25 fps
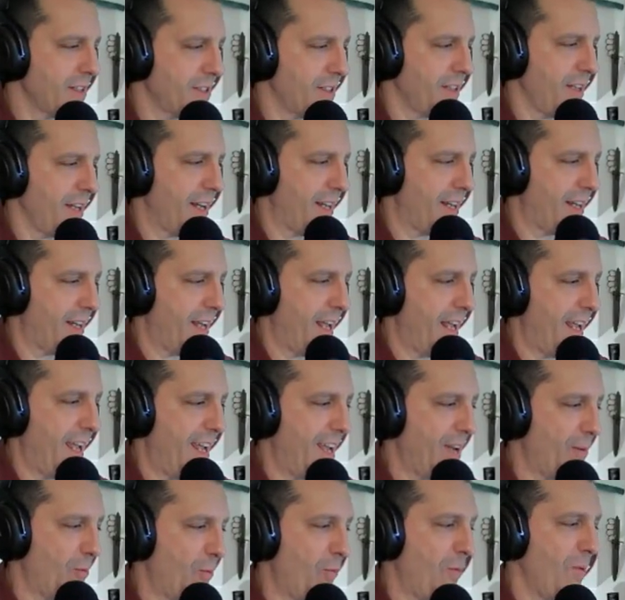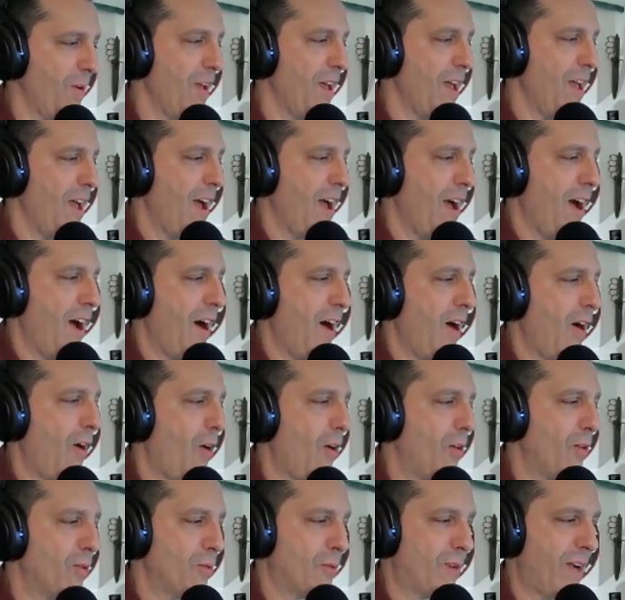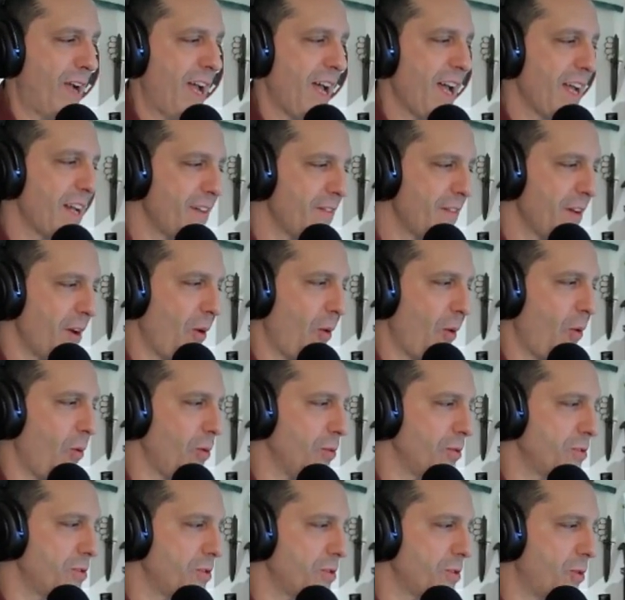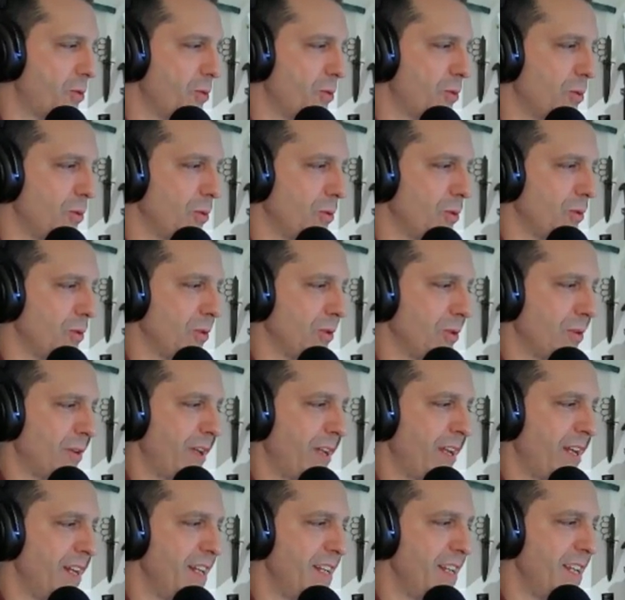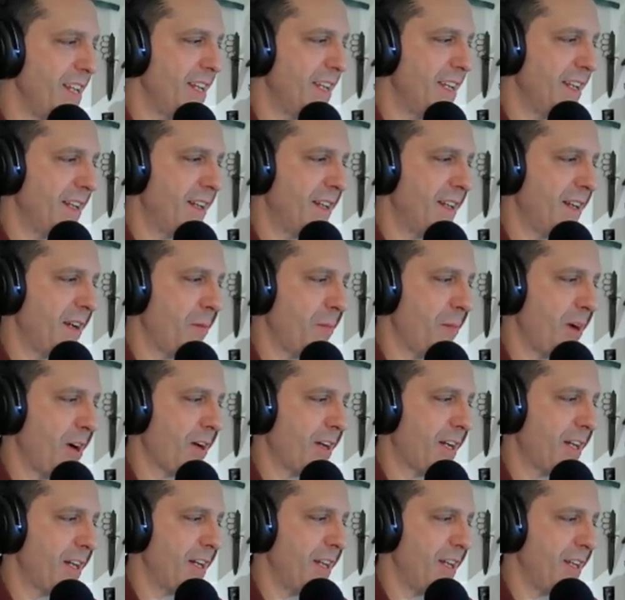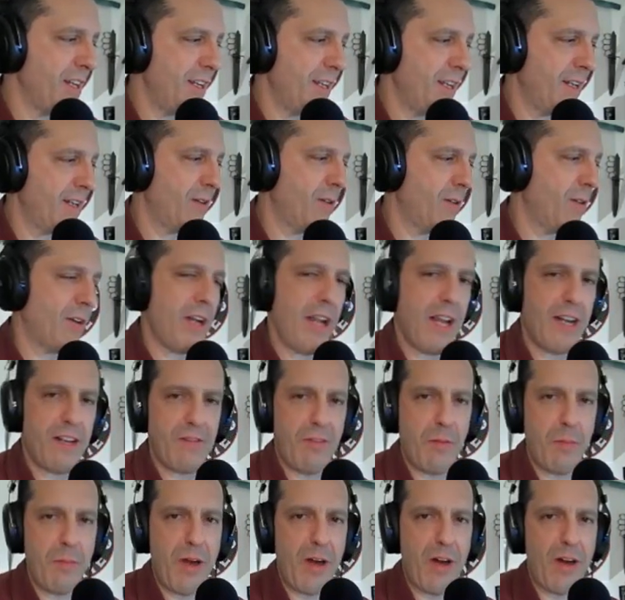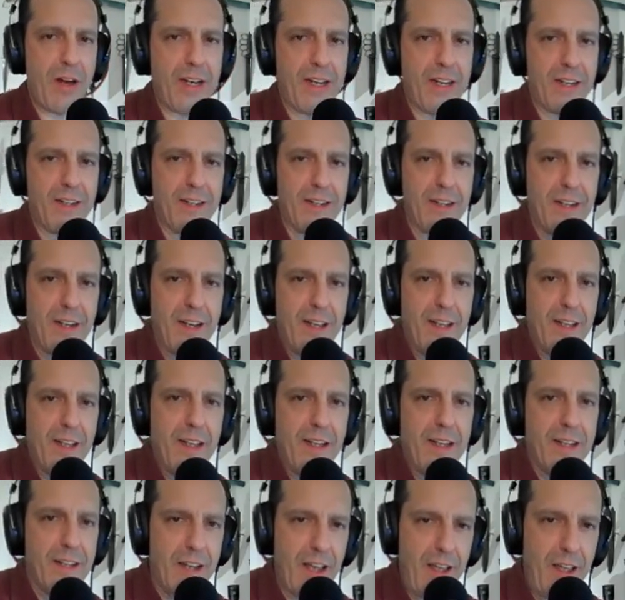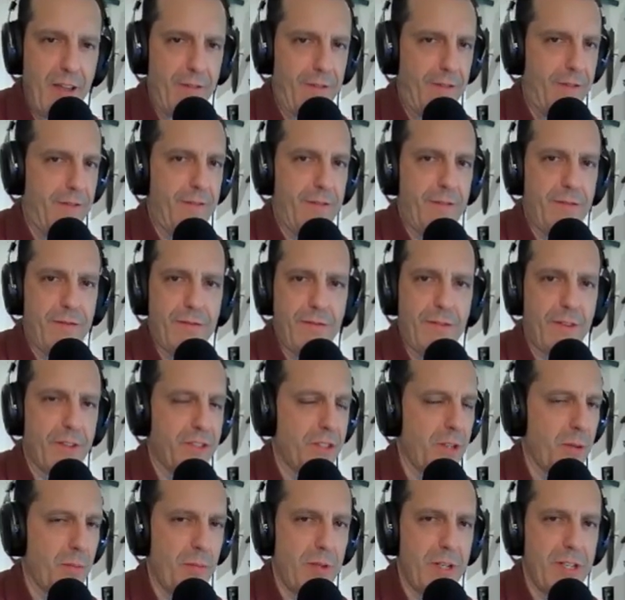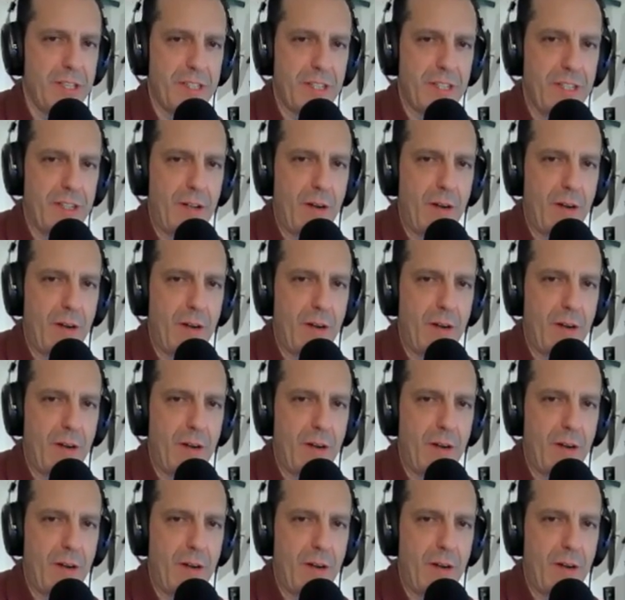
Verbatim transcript: like kind of an old school American Indian or Native American knife for some reason,